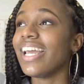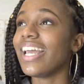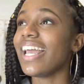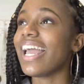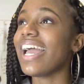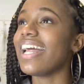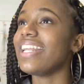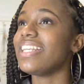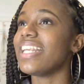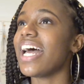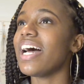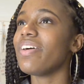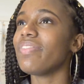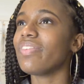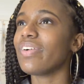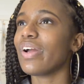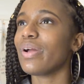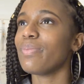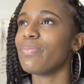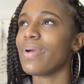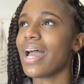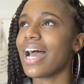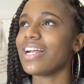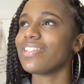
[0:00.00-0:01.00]
and never
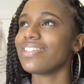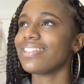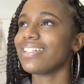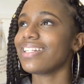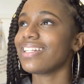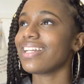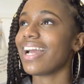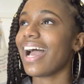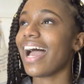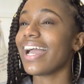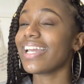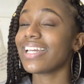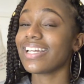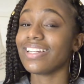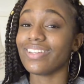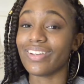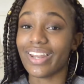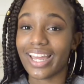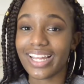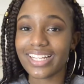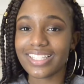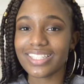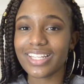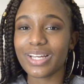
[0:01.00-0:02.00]
imagining I can
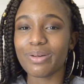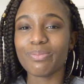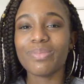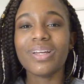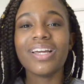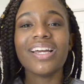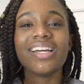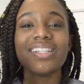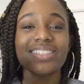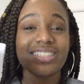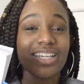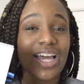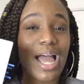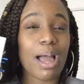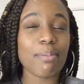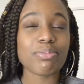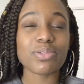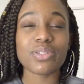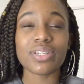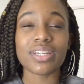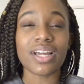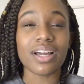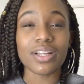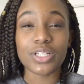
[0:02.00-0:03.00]
like them to
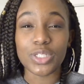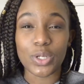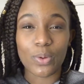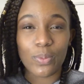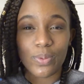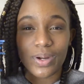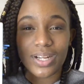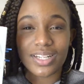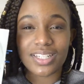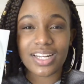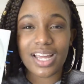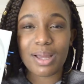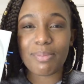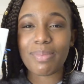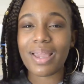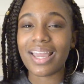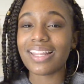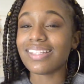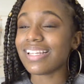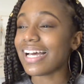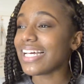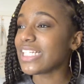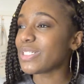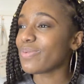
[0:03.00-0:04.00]
absolutely adoring them,
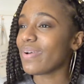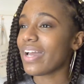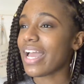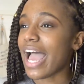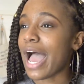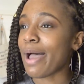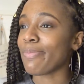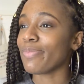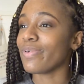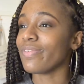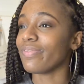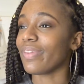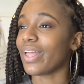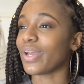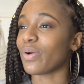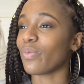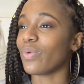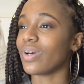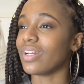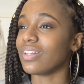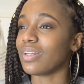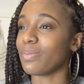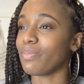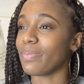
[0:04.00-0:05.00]
and that's what happened with like
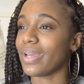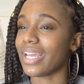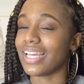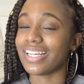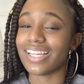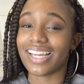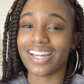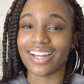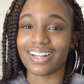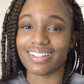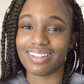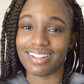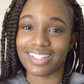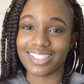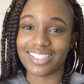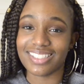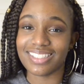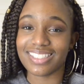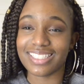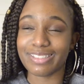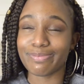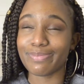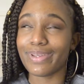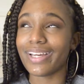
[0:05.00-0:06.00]
one of the main characters in
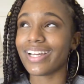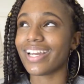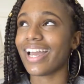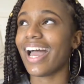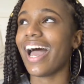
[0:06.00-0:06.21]
this book.